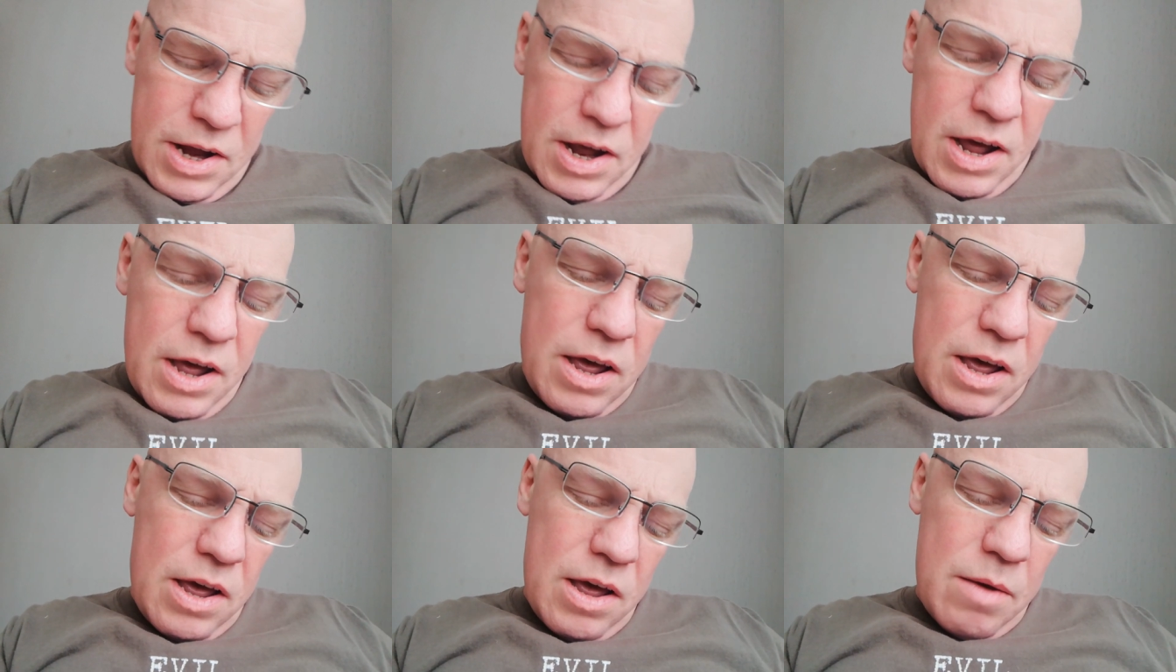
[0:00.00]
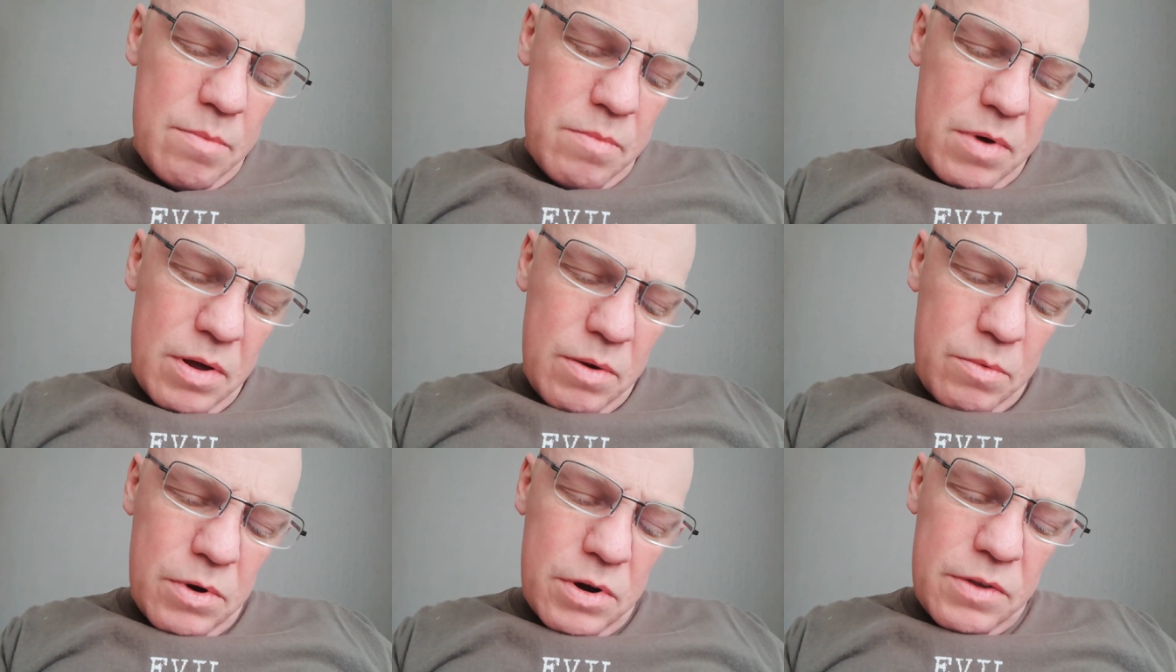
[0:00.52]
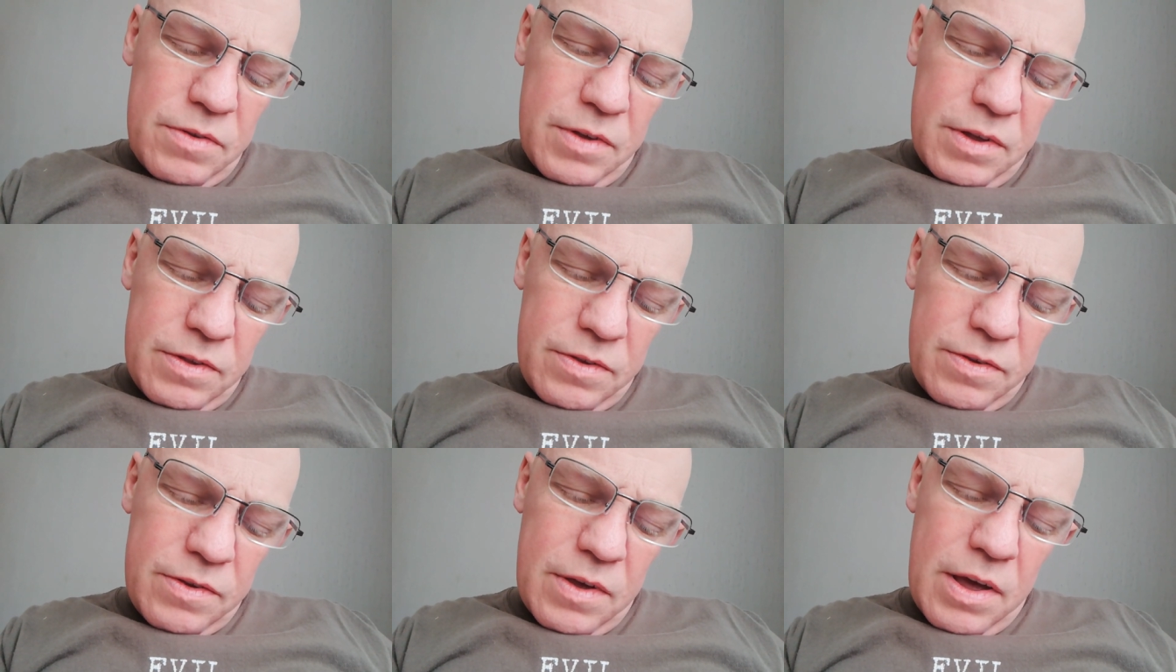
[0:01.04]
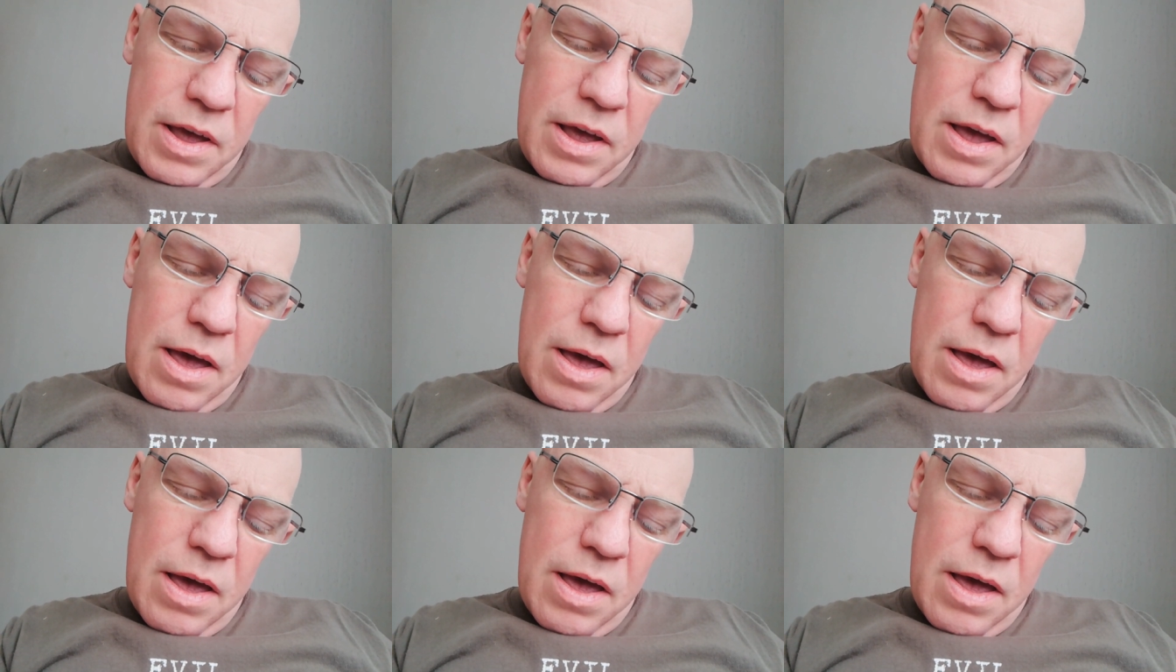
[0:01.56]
um, what does it say?